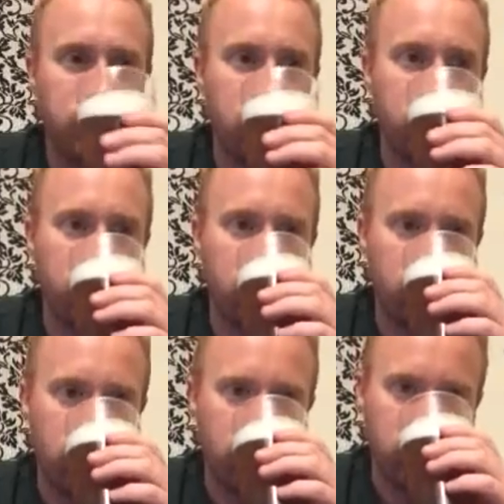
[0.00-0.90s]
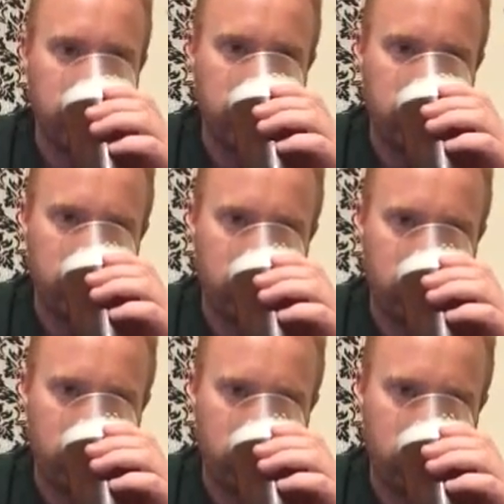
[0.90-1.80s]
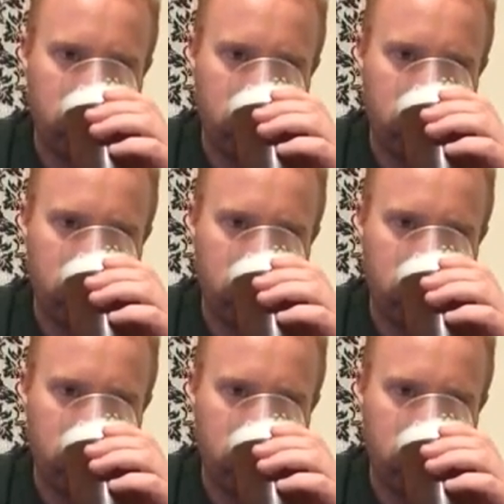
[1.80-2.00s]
(silence)